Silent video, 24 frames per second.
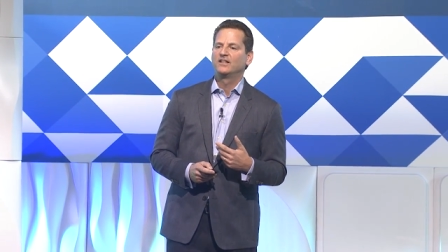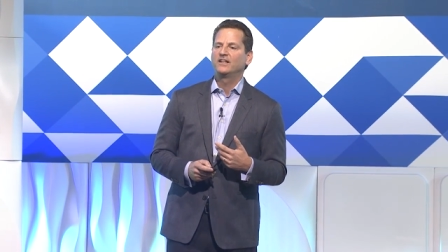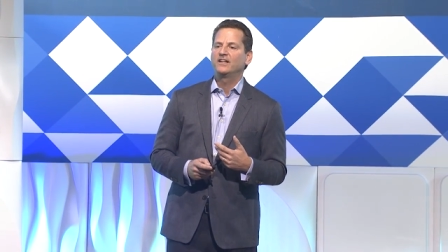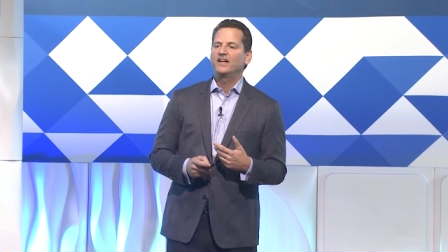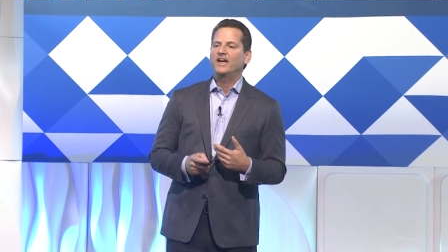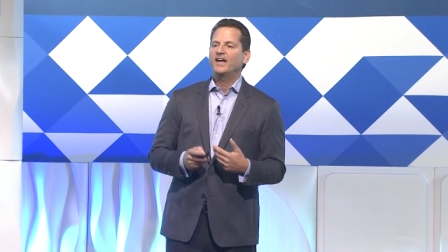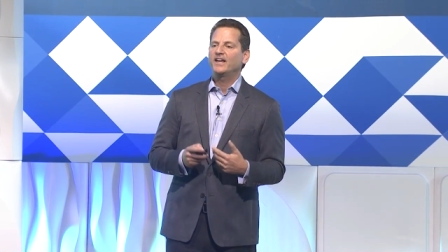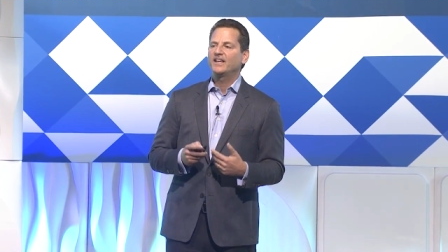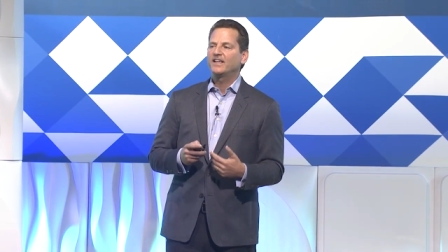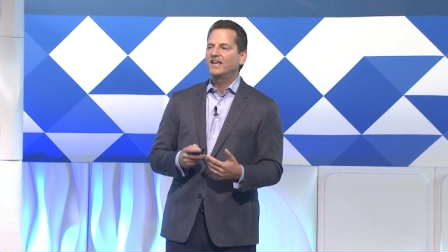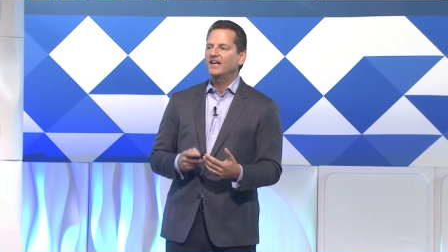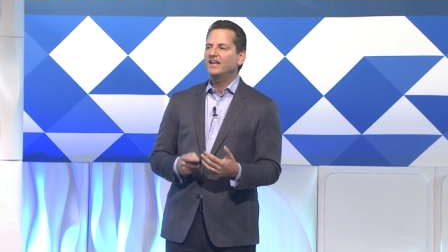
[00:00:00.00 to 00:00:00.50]

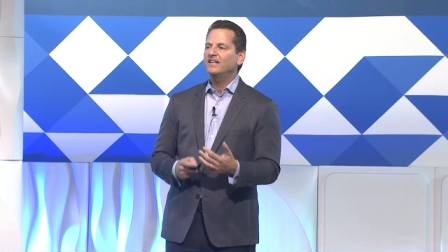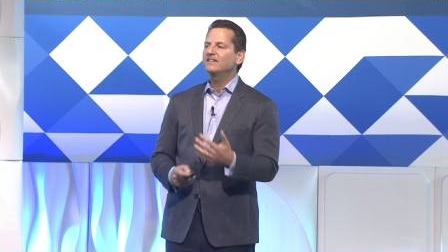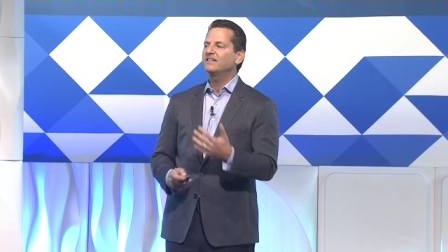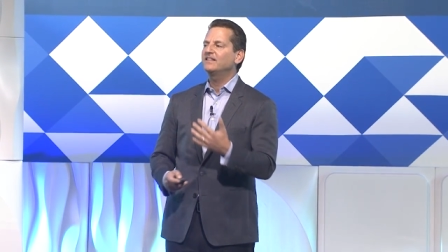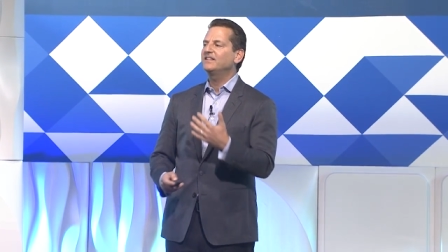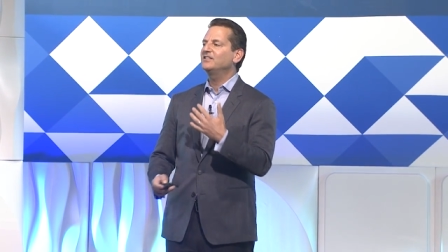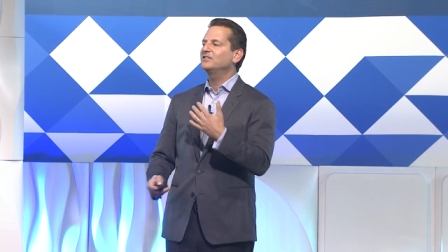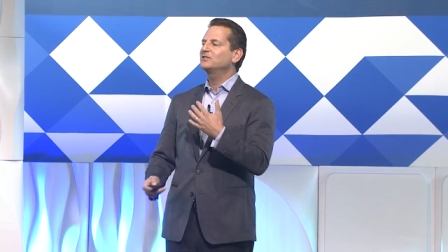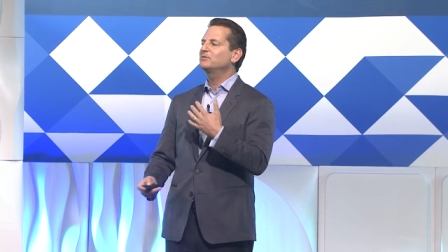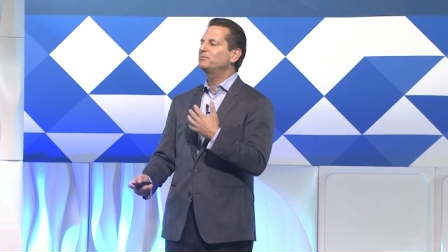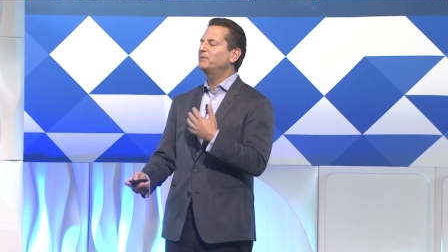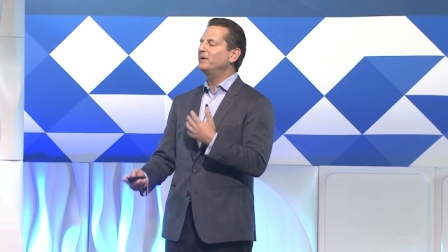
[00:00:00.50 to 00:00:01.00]
and get
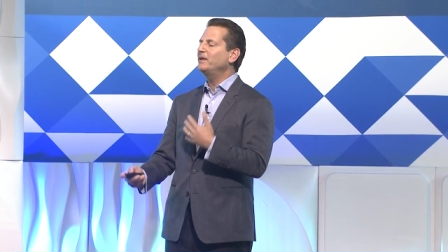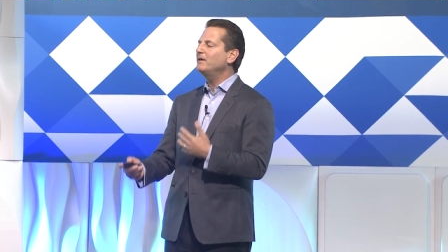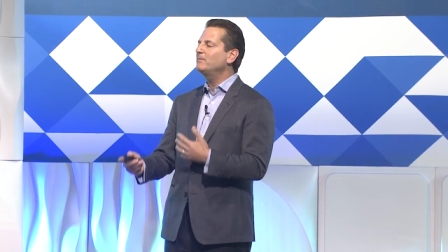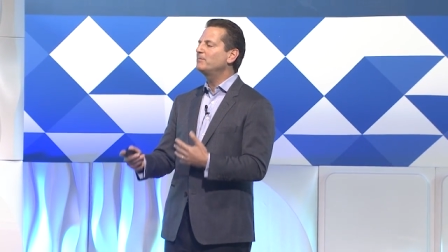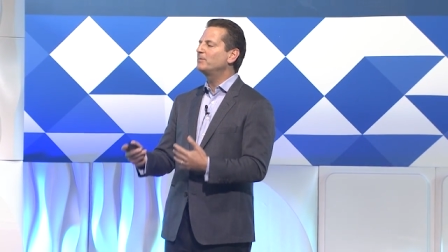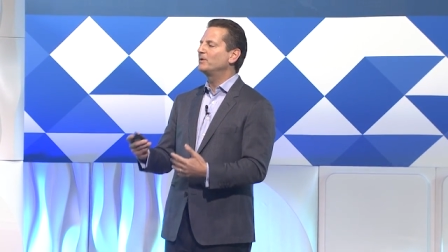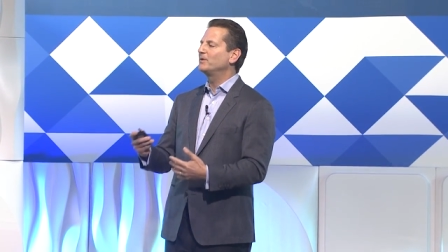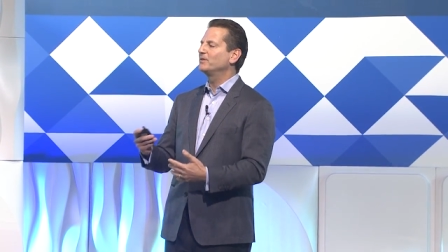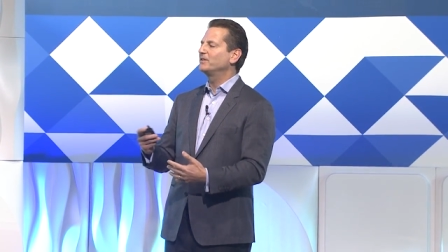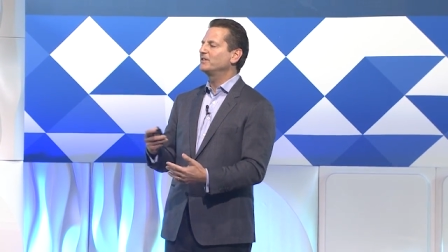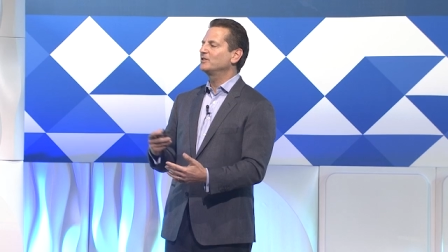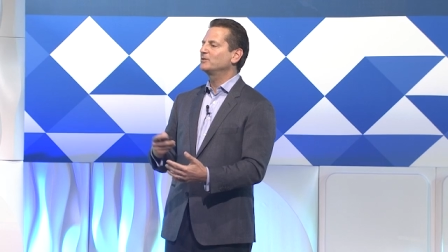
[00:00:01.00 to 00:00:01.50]
these
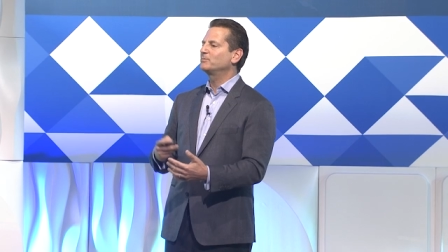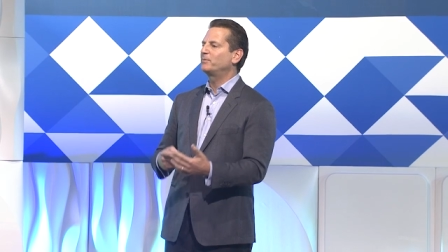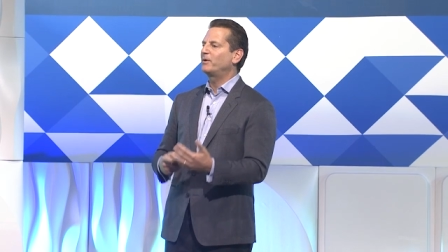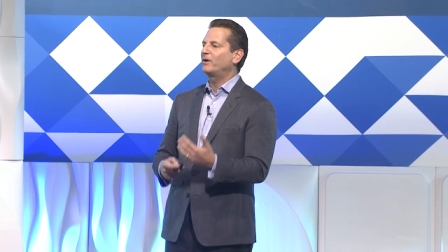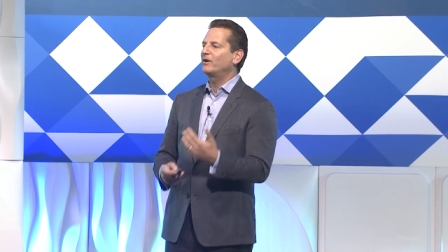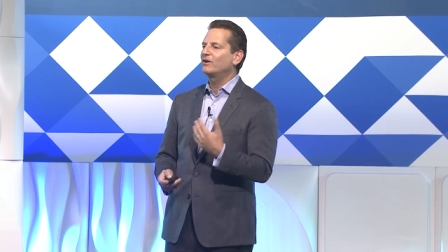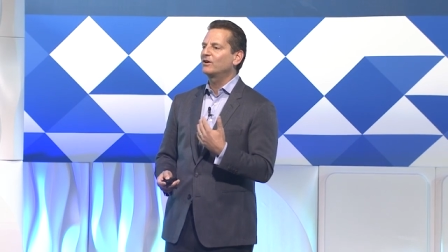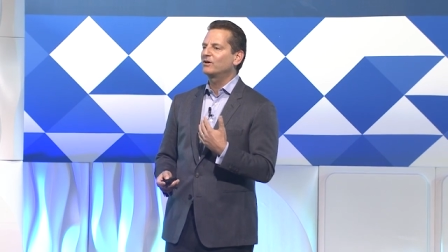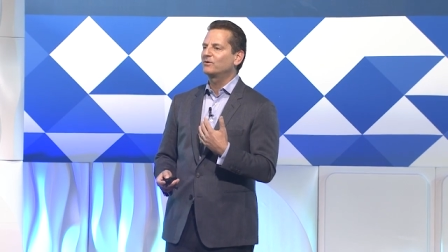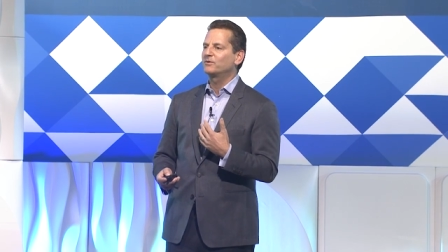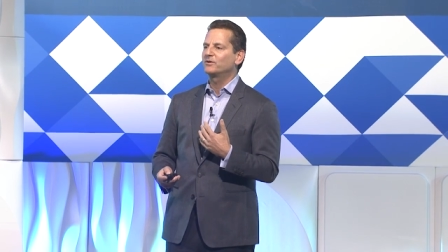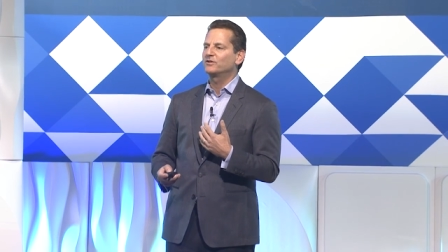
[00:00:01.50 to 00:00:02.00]
people, these
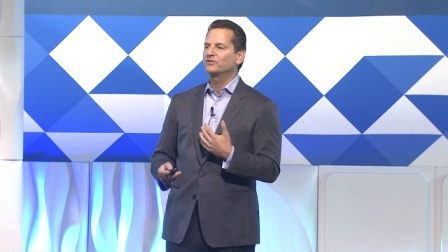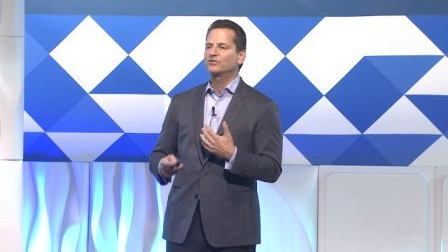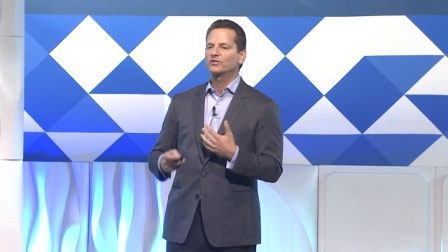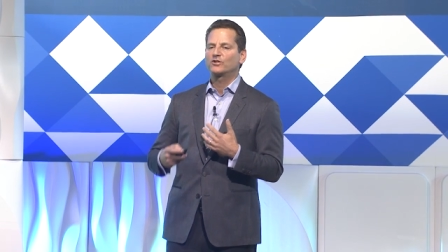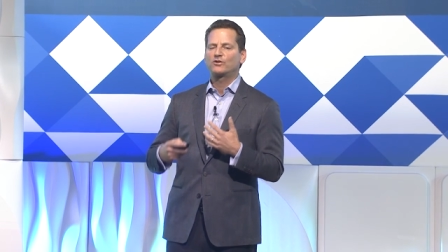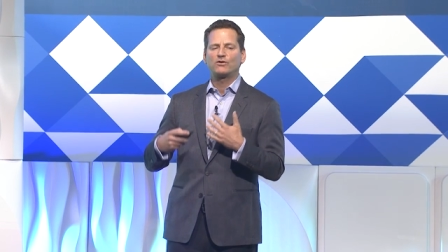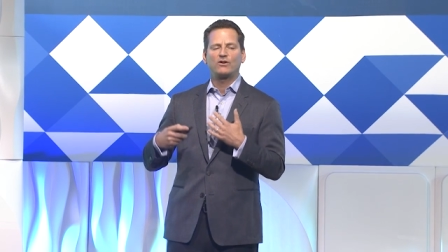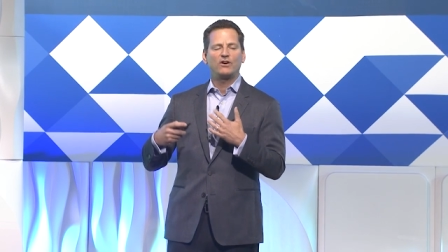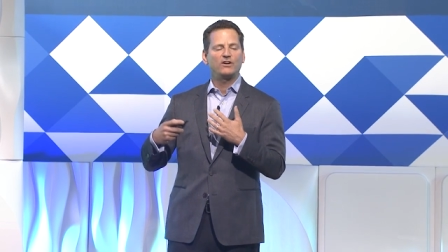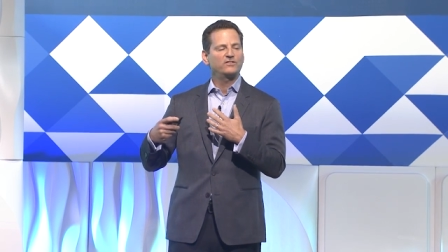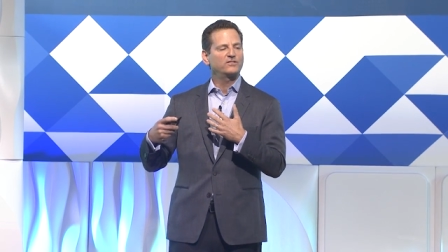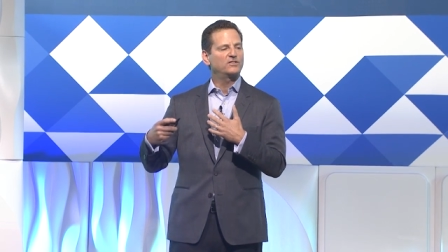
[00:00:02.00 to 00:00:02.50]
borrowers
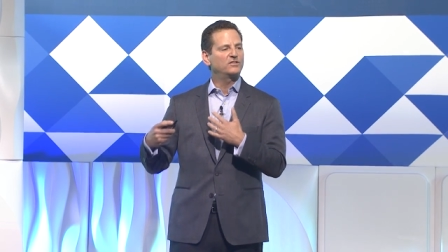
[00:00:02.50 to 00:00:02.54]
across